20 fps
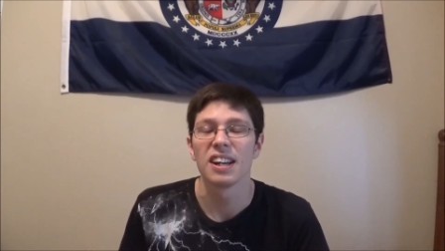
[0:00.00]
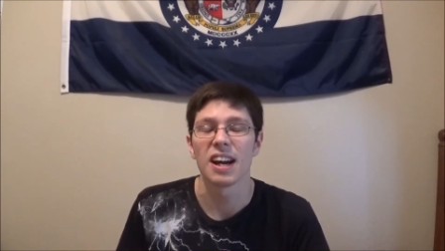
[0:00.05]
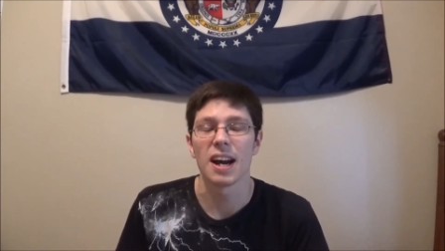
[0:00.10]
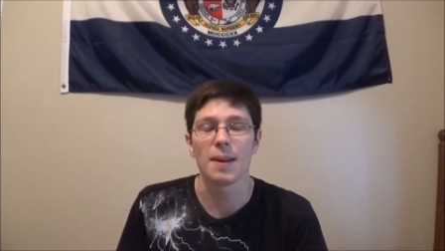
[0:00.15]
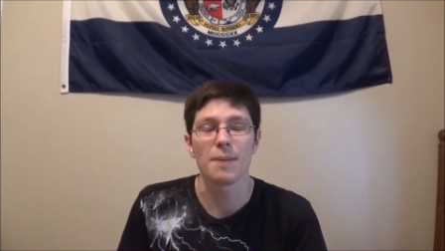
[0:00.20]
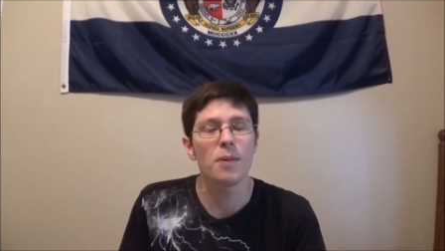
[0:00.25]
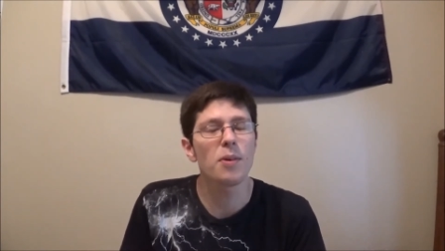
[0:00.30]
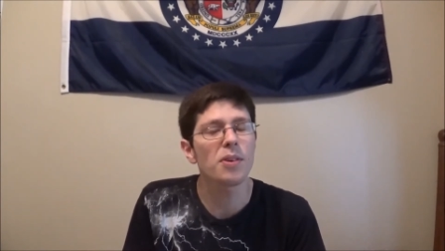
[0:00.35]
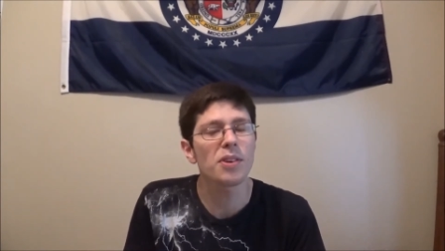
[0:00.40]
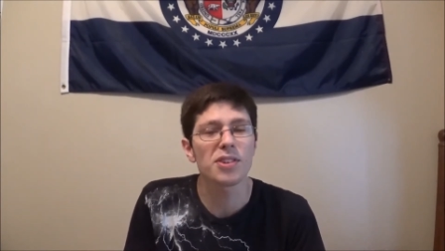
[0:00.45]

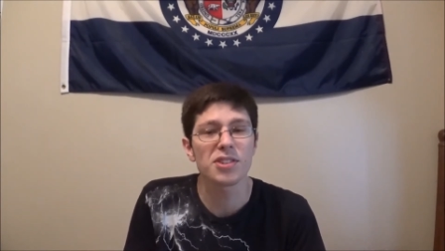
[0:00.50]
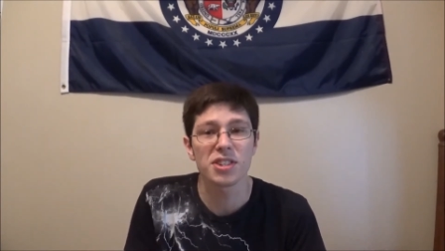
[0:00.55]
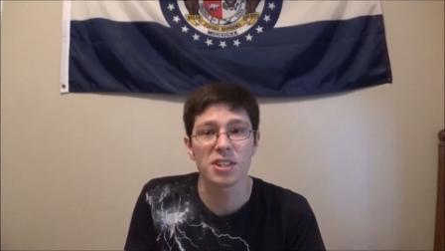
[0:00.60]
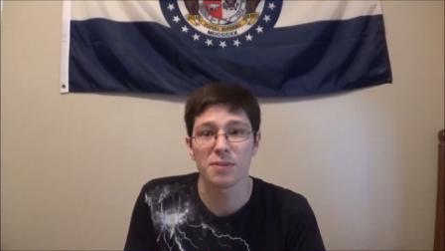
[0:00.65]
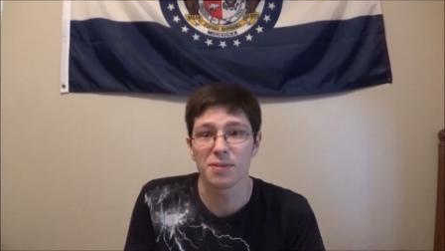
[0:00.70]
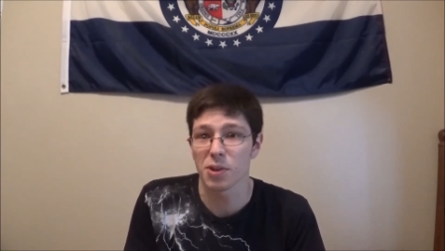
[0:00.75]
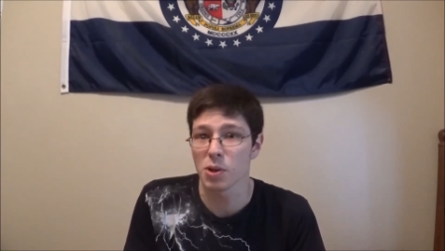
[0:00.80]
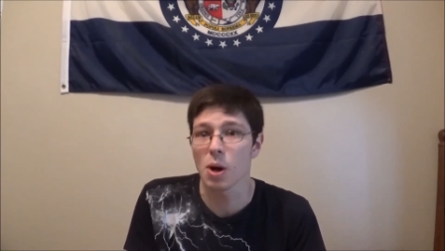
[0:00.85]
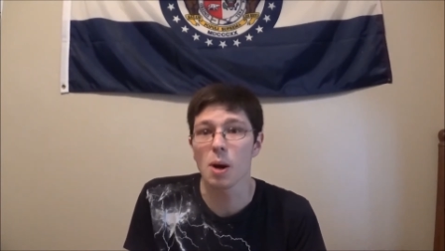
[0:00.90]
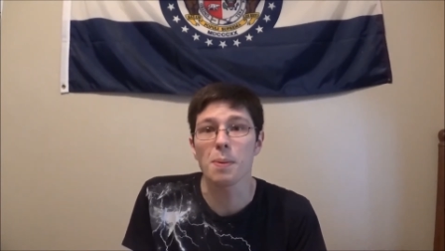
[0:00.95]
I've only seen
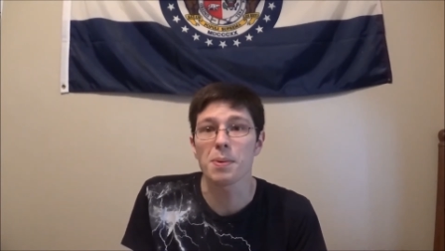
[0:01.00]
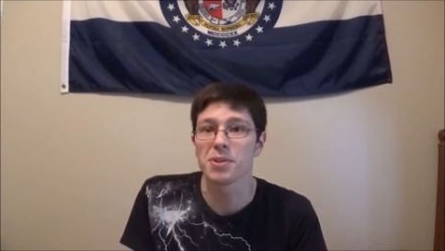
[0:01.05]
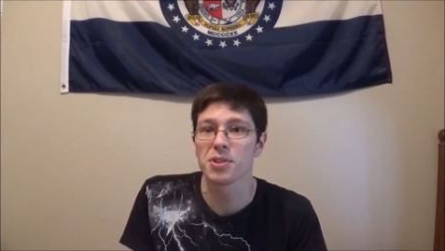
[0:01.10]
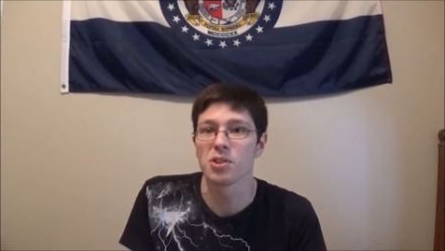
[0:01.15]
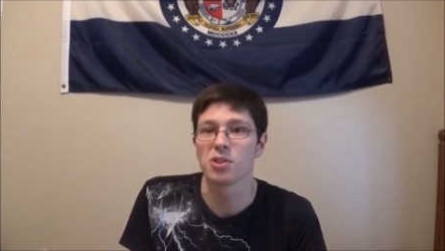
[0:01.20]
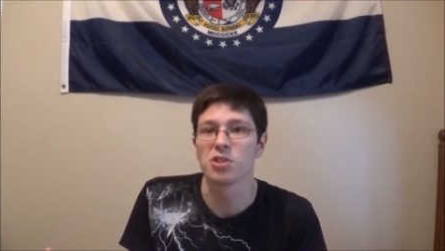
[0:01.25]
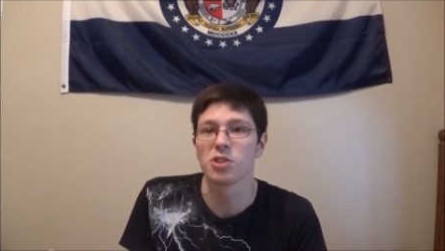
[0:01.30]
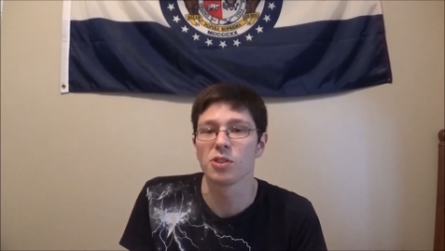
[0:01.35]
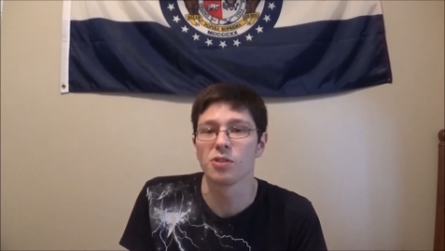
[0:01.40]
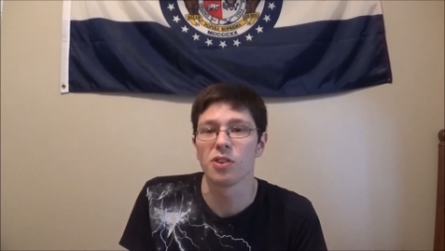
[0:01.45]
a few
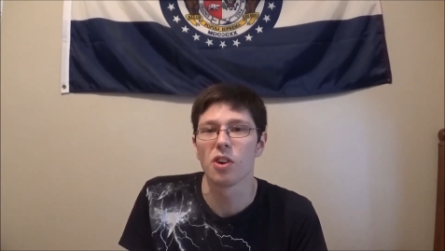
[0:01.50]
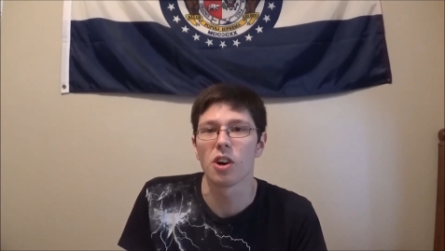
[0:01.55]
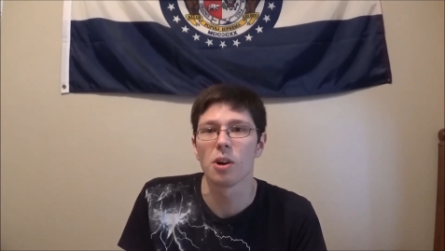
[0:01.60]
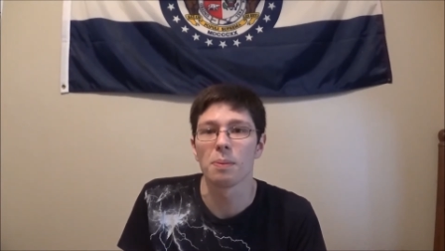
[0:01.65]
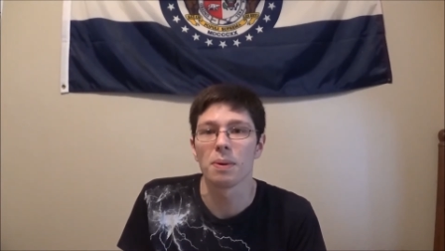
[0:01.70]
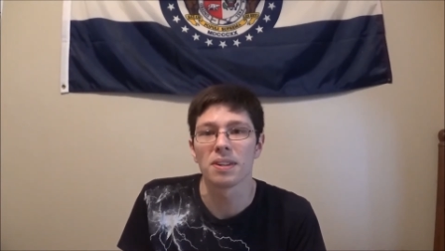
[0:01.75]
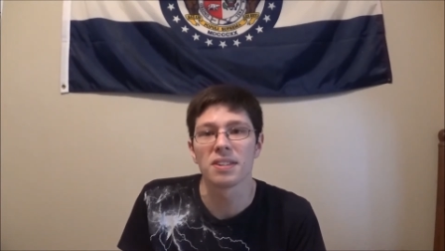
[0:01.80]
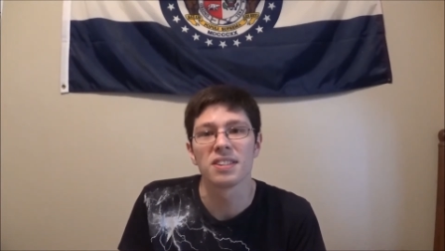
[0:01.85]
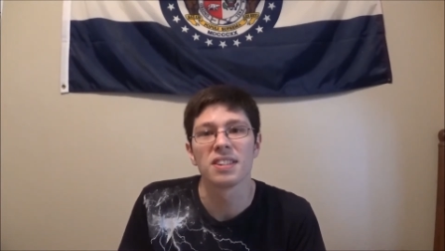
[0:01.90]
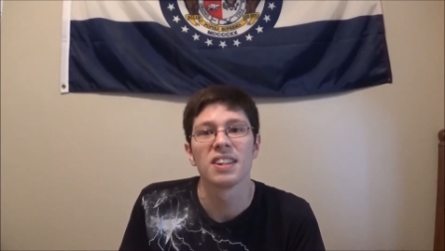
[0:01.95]
episodes so far,
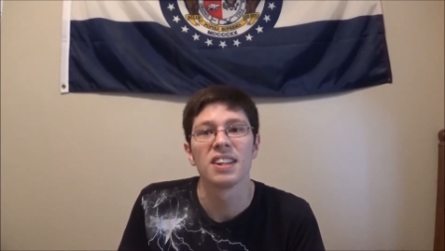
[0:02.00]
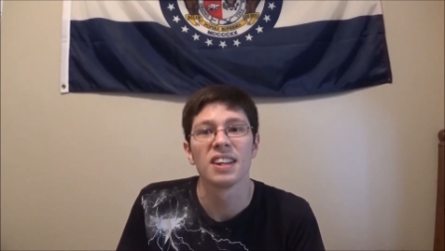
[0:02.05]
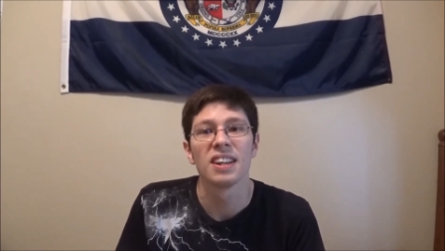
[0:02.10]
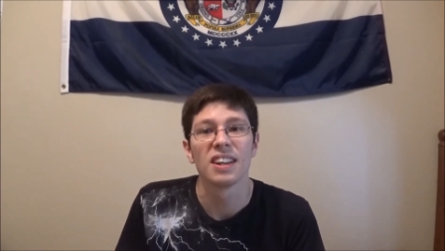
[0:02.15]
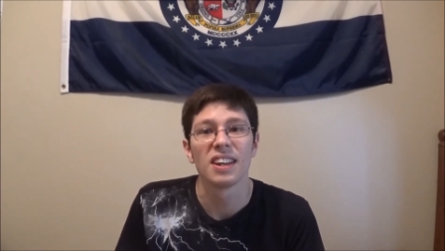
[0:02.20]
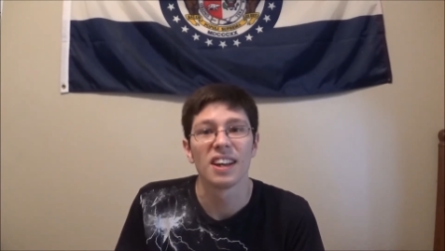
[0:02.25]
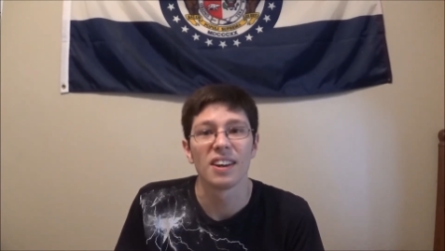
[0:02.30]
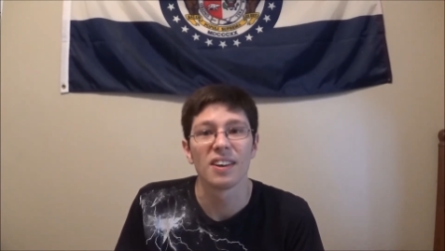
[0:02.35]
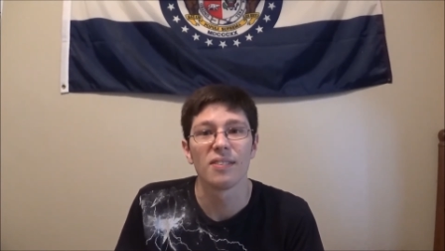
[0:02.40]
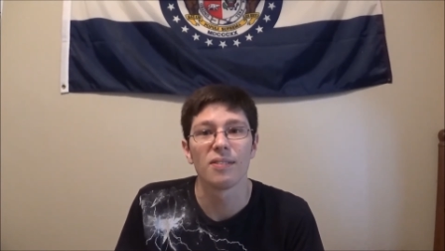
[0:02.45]
but
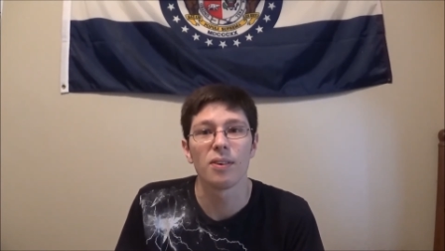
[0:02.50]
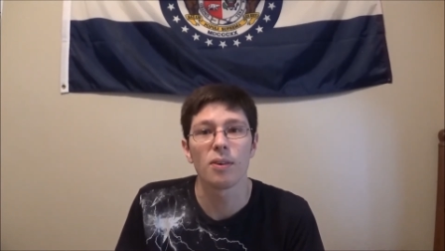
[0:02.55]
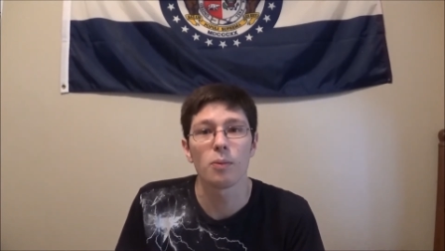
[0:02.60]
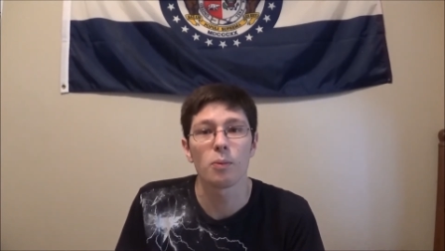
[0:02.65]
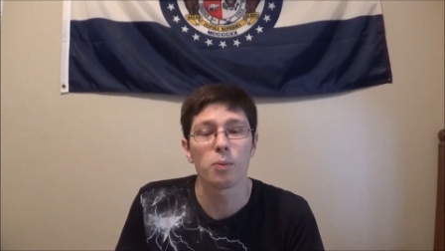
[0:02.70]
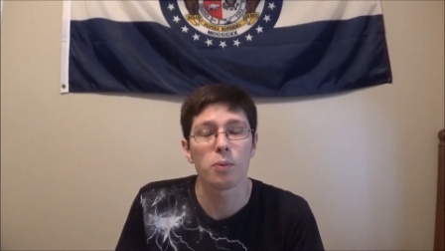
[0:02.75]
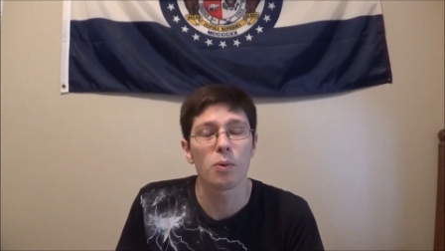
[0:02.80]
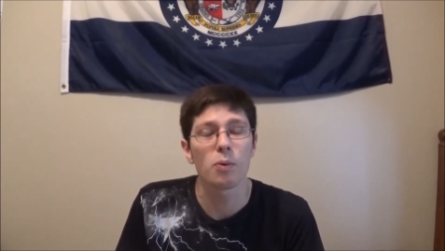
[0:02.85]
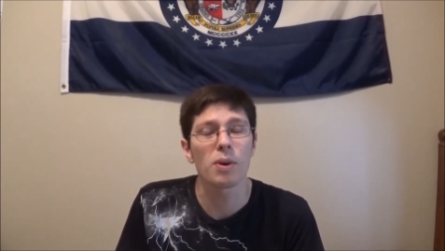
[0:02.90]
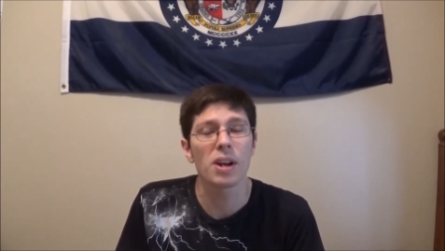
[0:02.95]
from
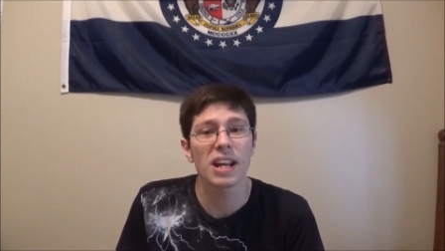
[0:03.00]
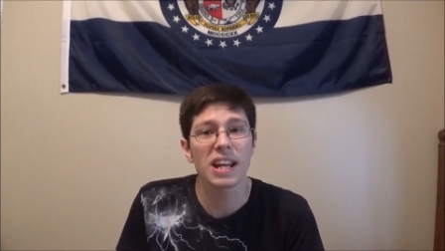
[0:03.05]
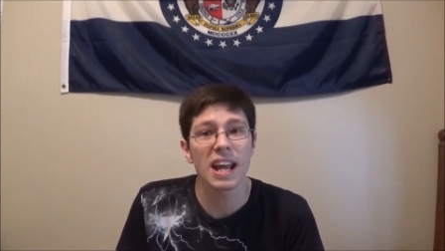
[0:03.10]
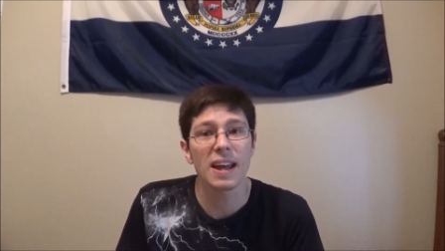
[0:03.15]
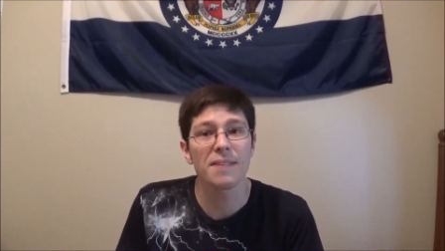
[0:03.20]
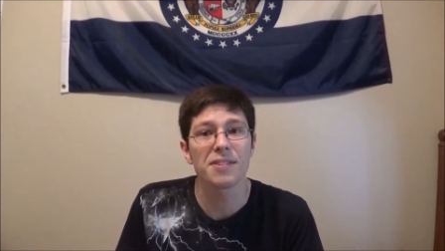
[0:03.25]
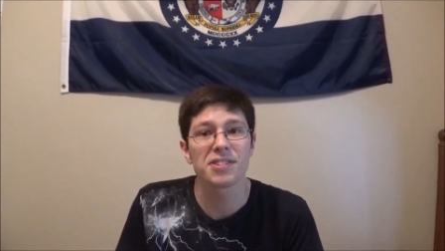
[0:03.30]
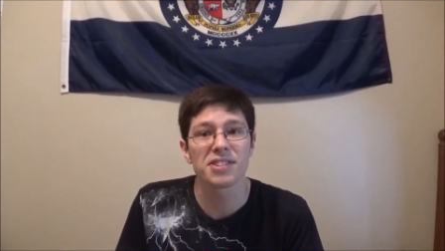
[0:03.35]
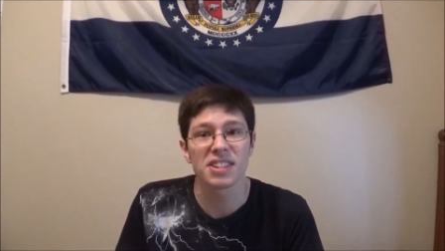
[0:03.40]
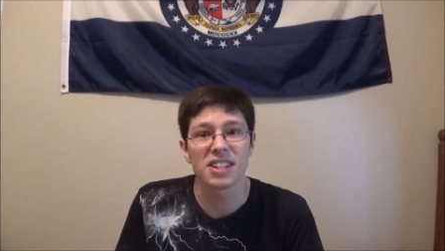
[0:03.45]
what I
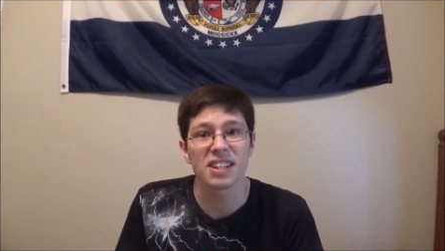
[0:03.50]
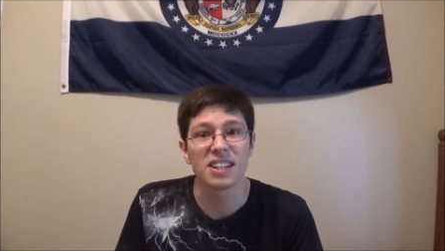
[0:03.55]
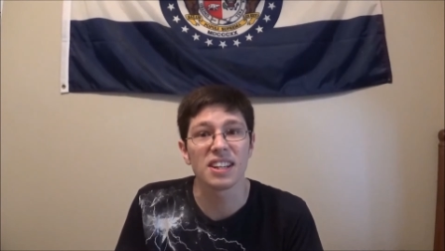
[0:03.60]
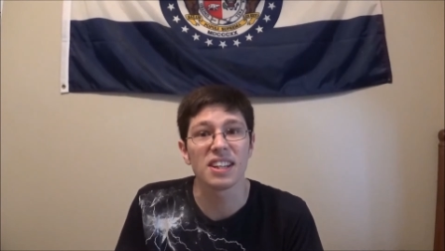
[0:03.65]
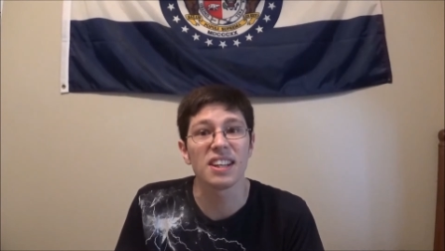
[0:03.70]
have seen,